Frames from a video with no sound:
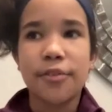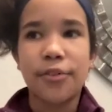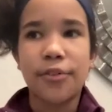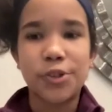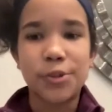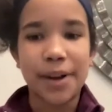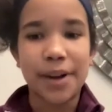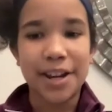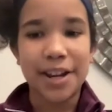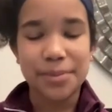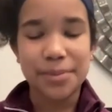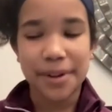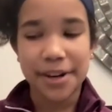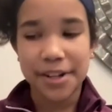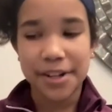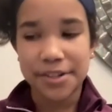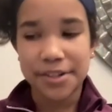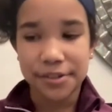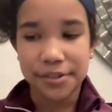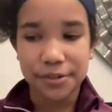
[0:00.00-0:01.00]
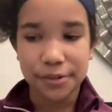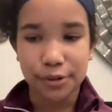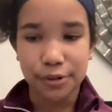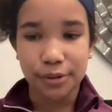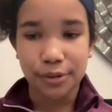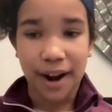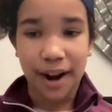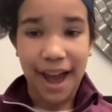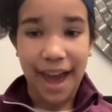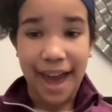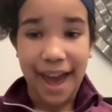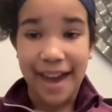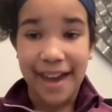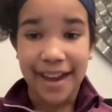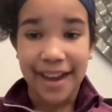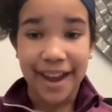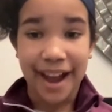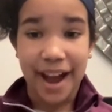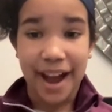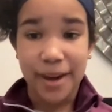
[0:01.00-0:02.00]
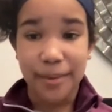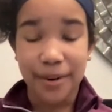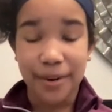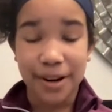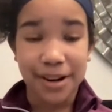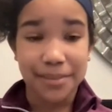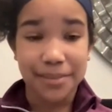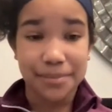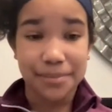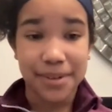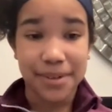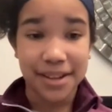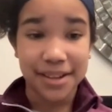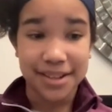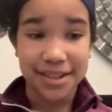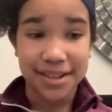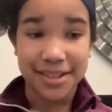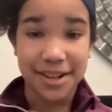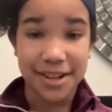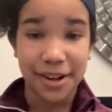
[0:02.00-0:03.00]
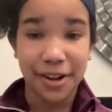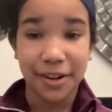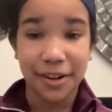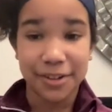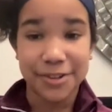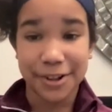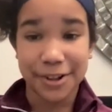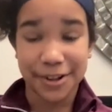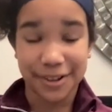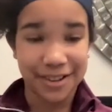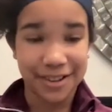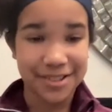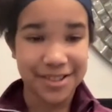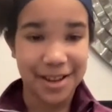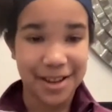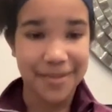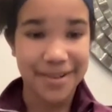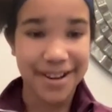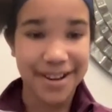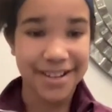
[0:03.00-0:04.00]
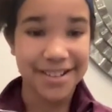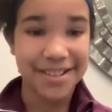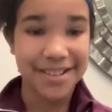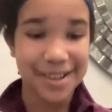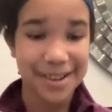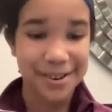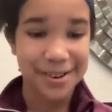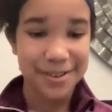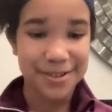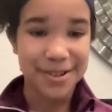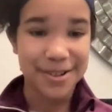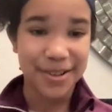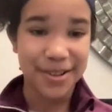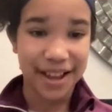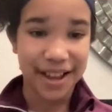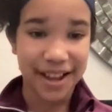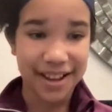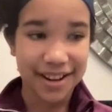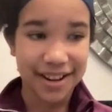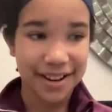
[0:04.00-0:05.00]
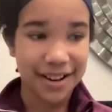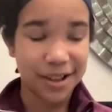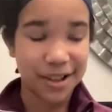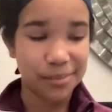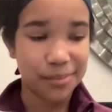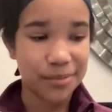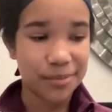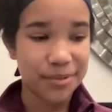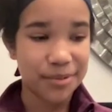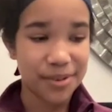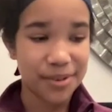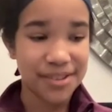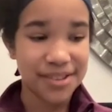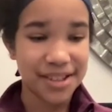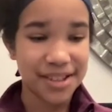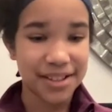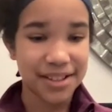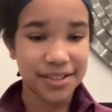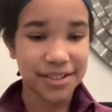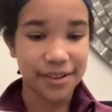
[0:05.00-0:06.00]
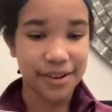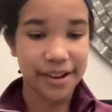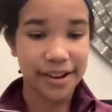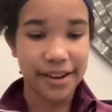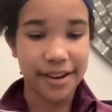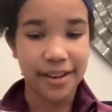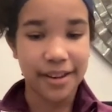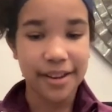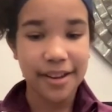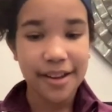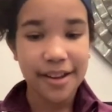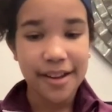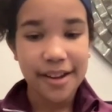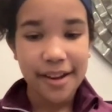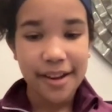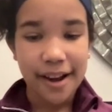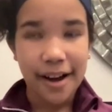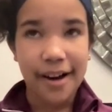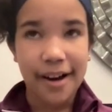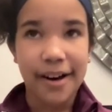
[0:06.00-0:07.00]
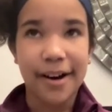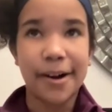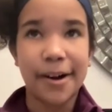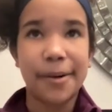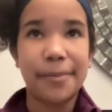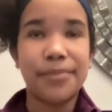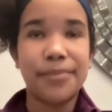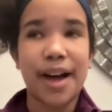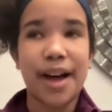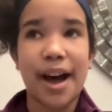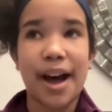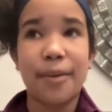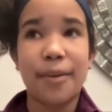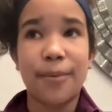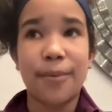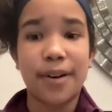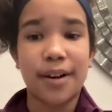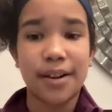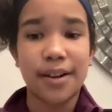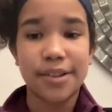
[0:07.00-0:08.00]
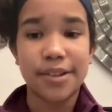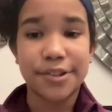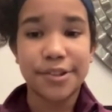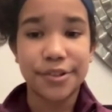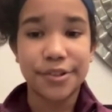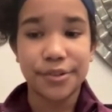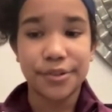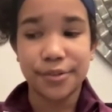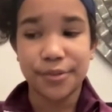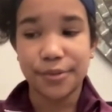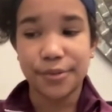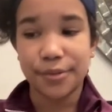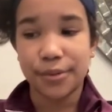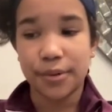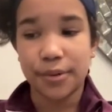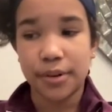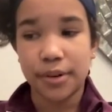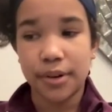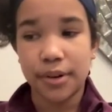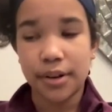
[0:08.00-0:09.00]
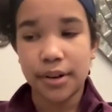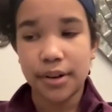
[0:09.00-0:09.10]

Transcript: for 2022, I want to be still a journalist. I want to continue to do that through sixth grade. I want to